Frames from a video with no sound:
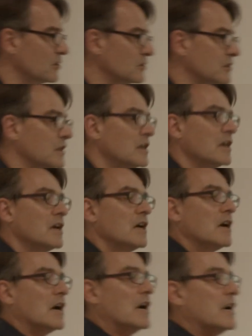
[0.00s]
cult.
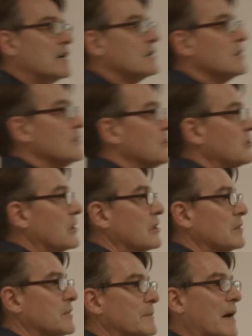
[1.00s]
Just a
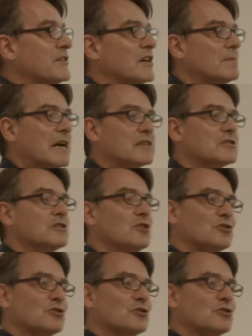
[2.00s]
little bit about the Hamatsa,